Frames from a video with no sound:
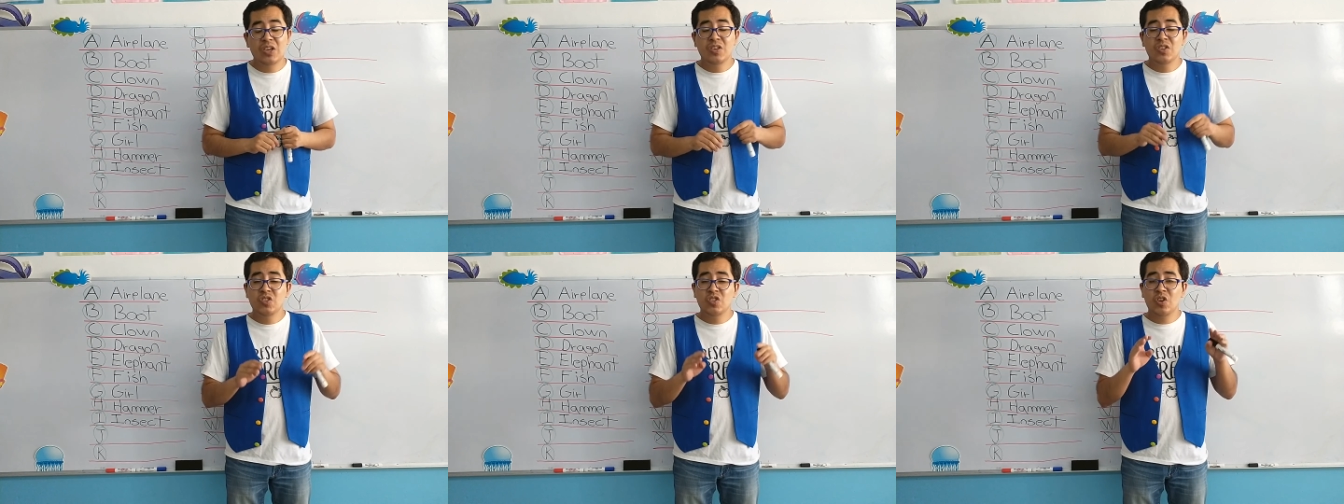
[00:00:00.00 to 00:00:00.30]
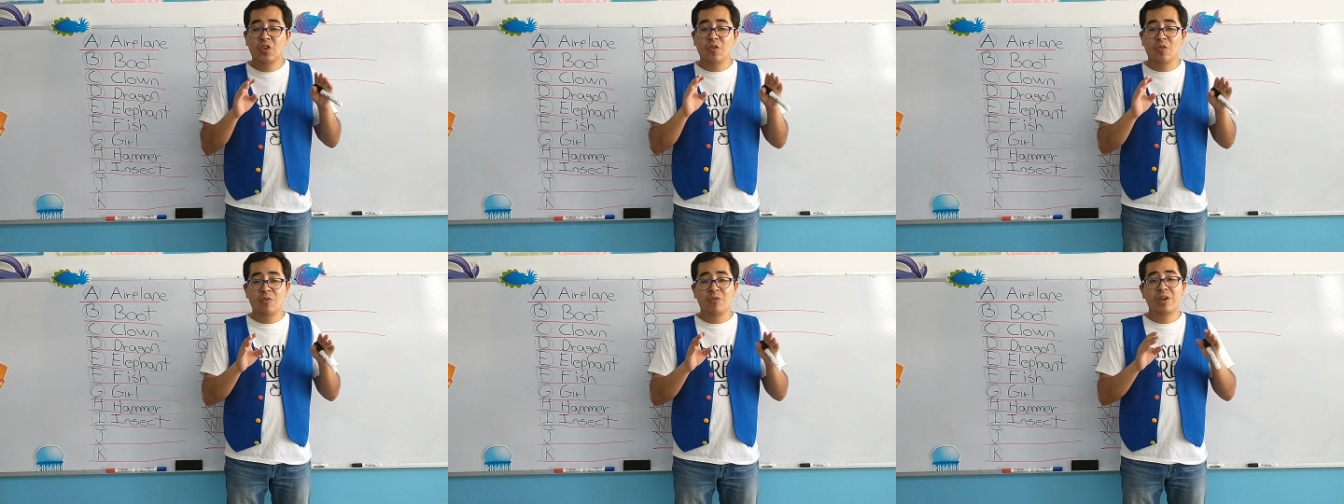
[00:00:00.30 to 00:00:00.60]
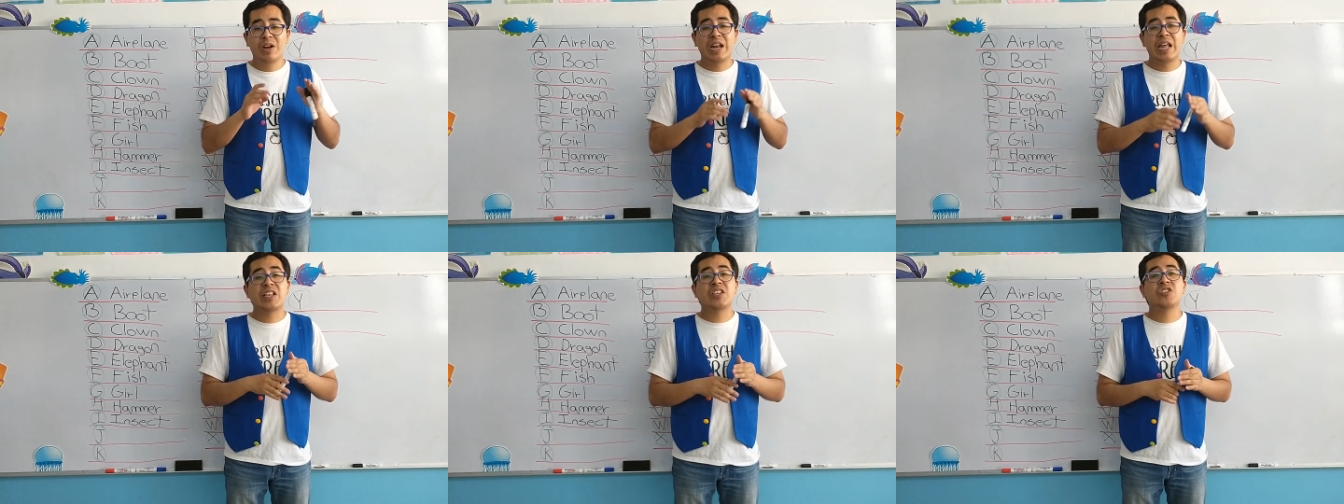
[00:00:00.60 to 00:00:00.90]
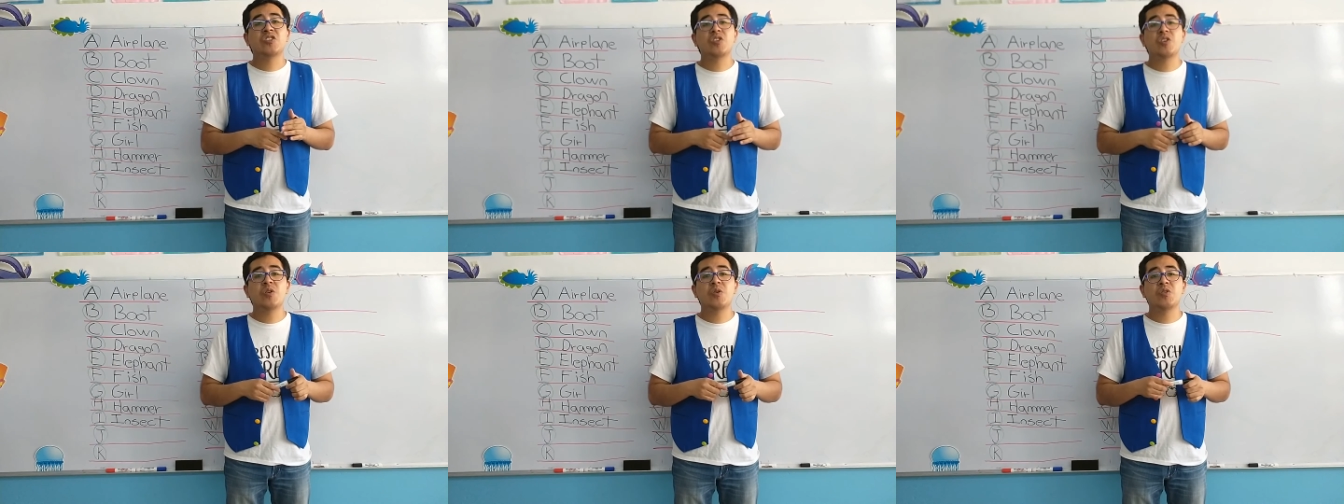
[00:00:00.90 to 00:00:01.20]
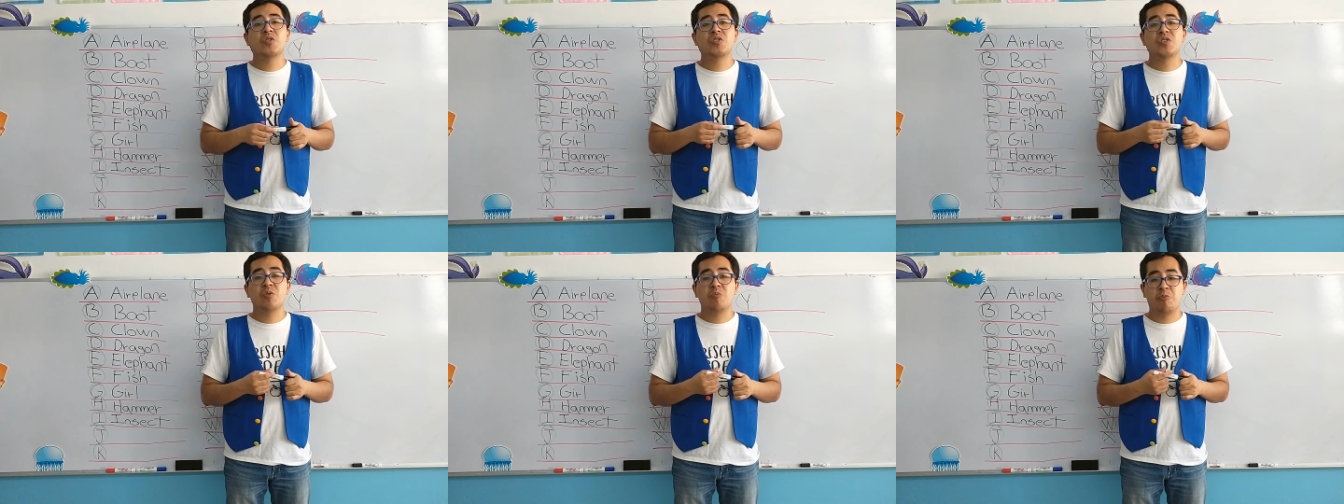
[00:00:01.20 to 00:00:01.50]
So let's
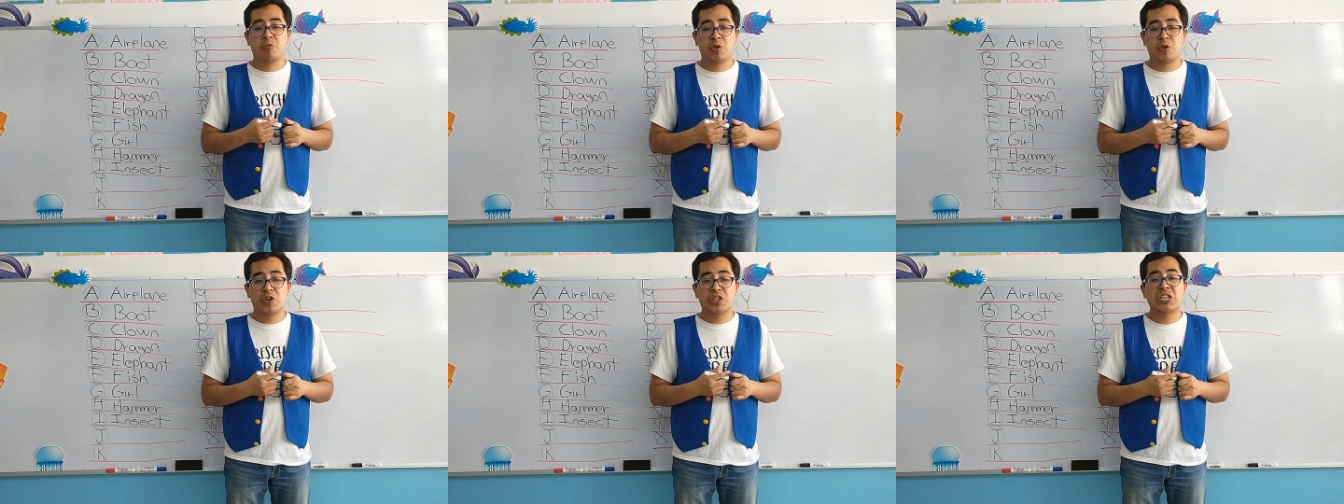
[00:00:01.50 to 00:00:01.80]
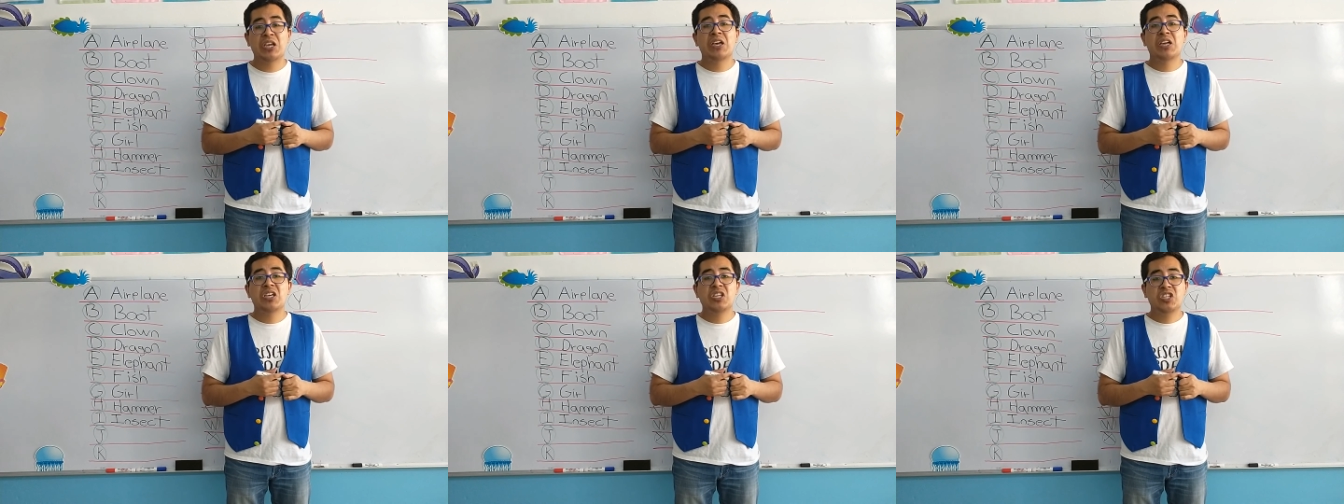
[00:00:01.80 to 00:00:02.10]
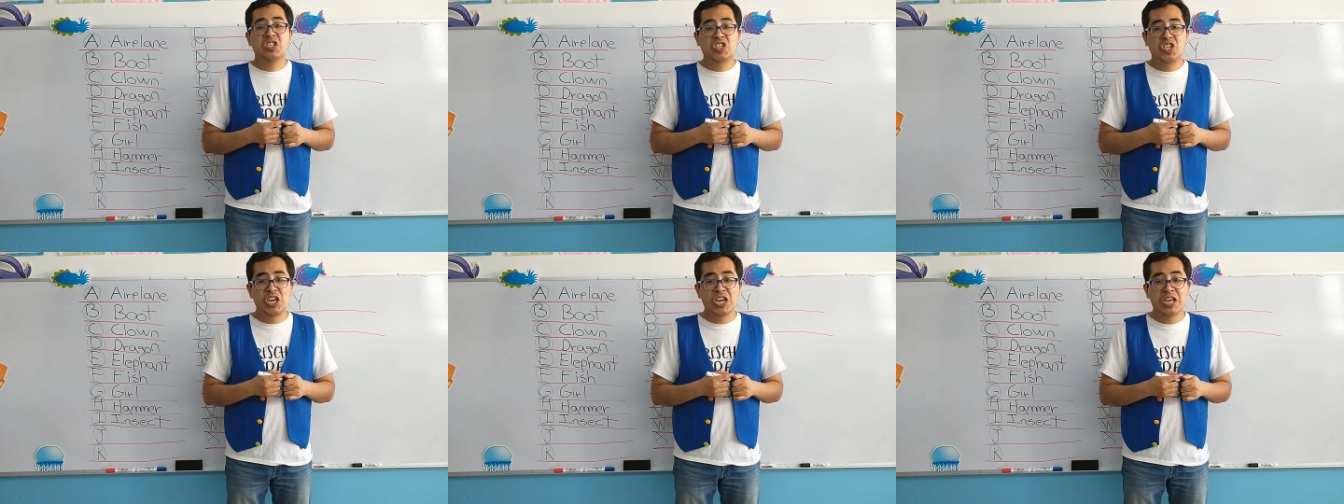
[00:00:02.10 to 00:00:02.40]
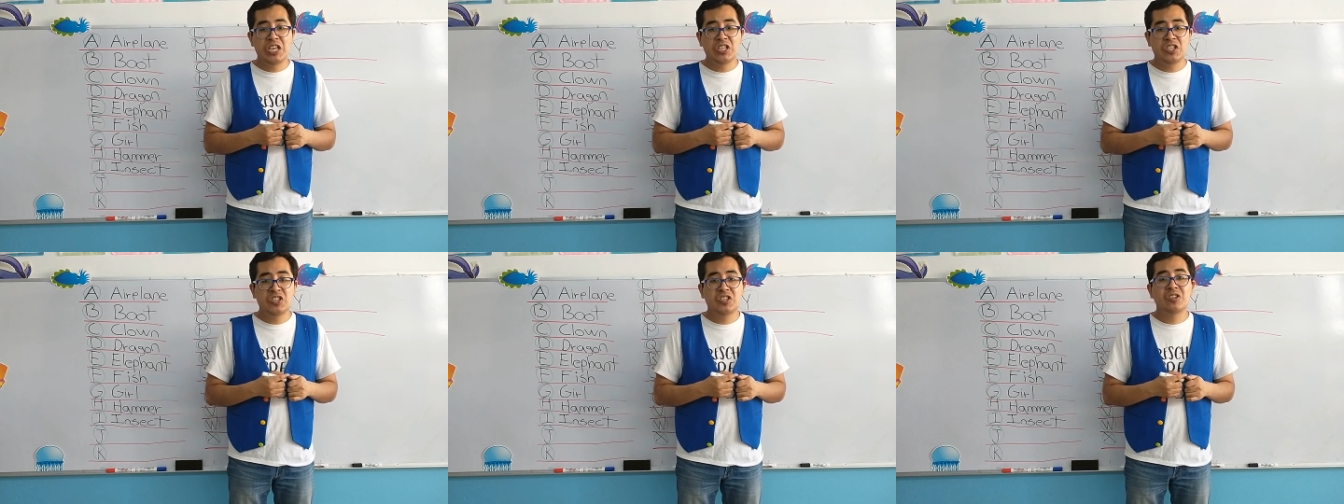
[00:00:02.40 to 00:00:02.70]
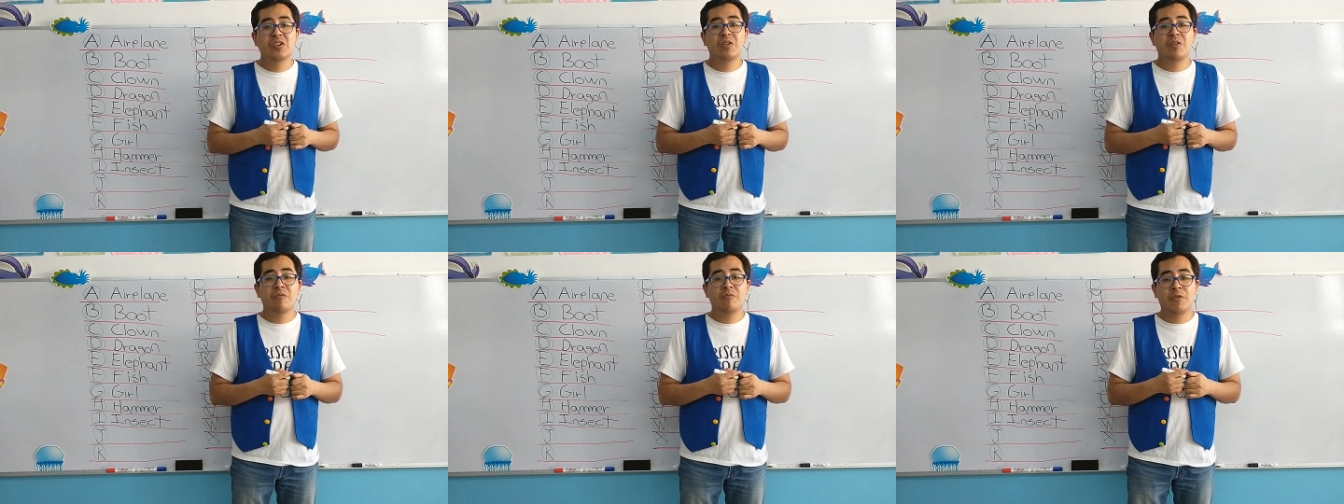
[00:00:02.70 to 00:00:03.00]
use the word
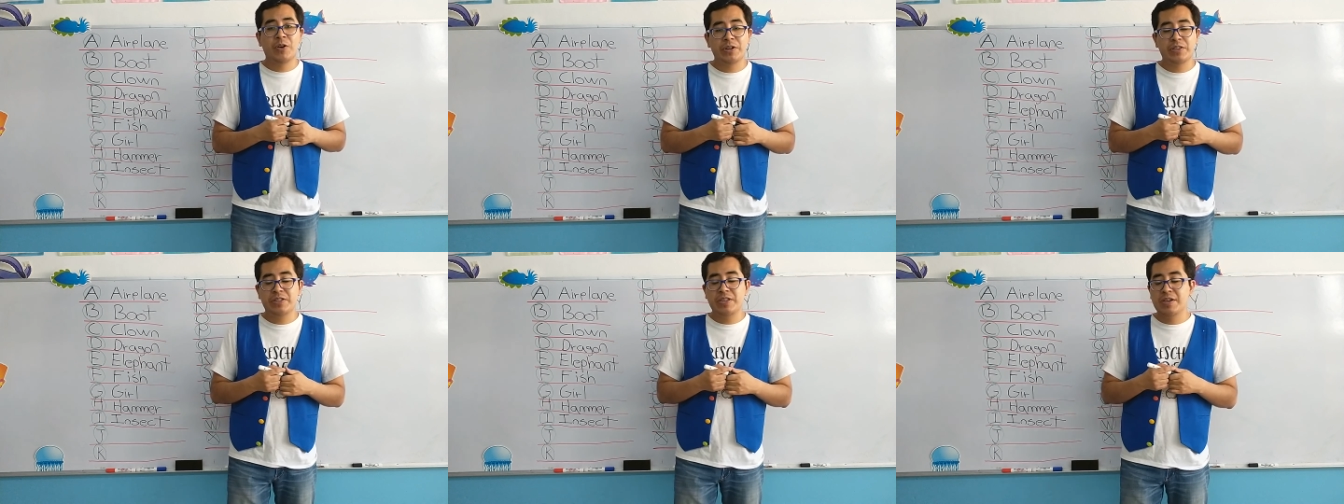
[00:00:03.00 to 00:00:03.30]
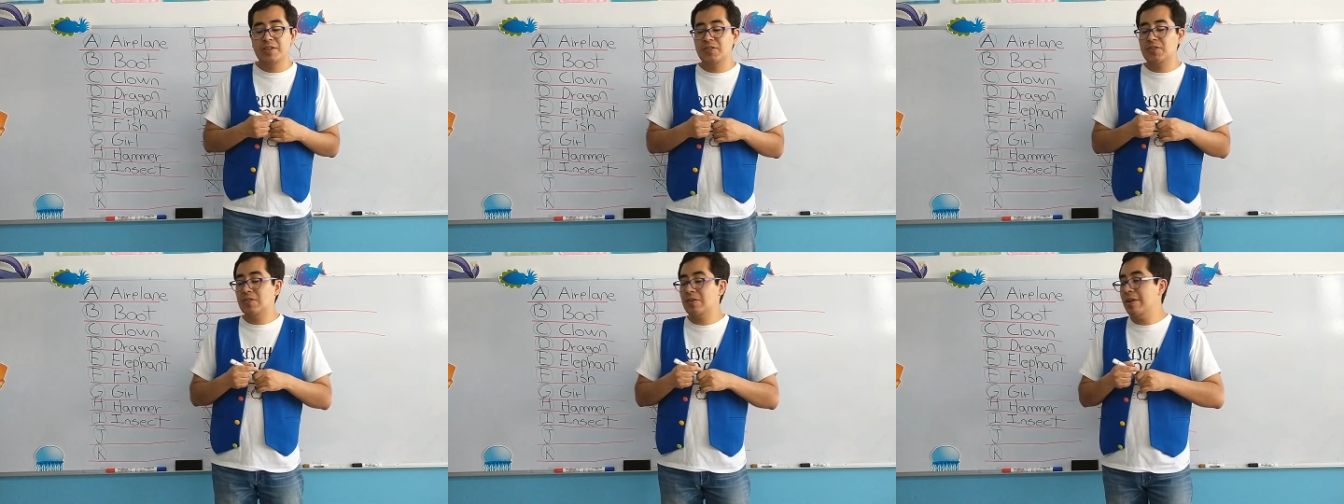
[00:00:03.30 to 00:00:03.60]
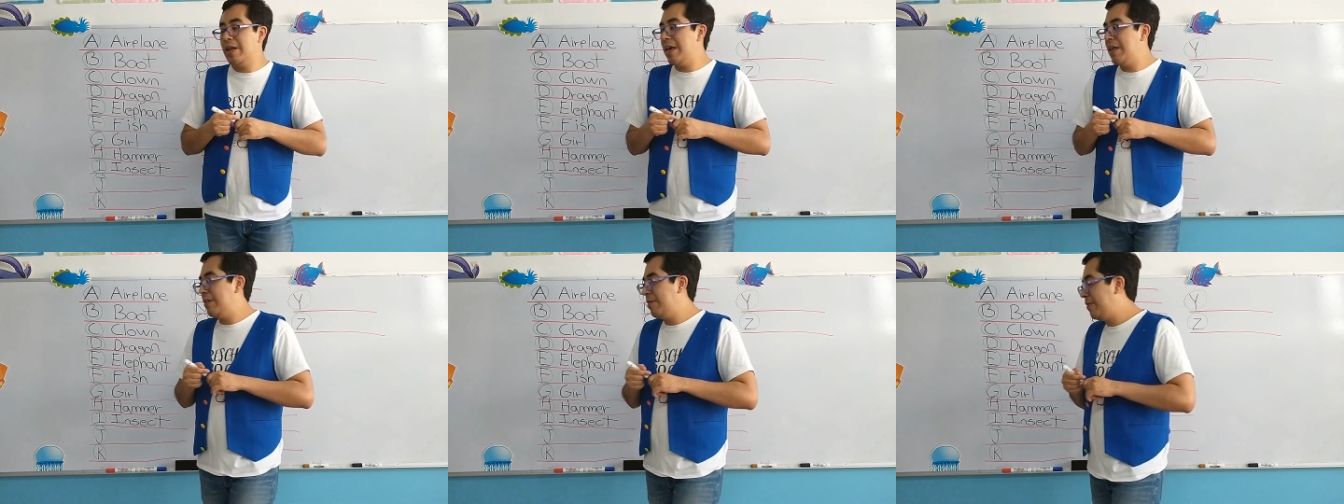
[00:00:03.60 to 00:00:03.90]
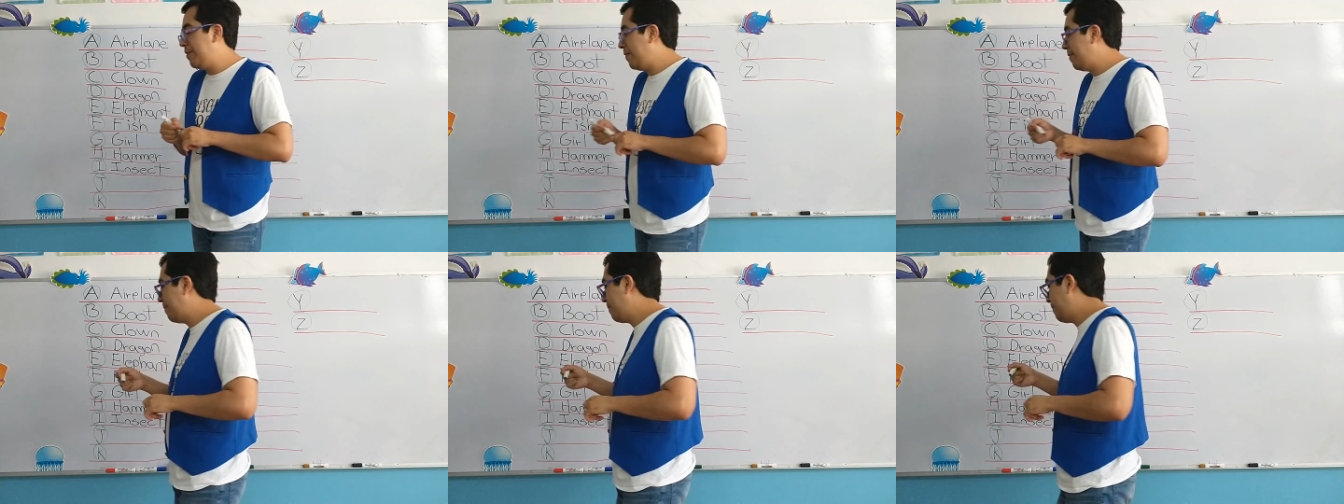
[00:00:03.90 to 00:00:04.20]
jeans for this letter.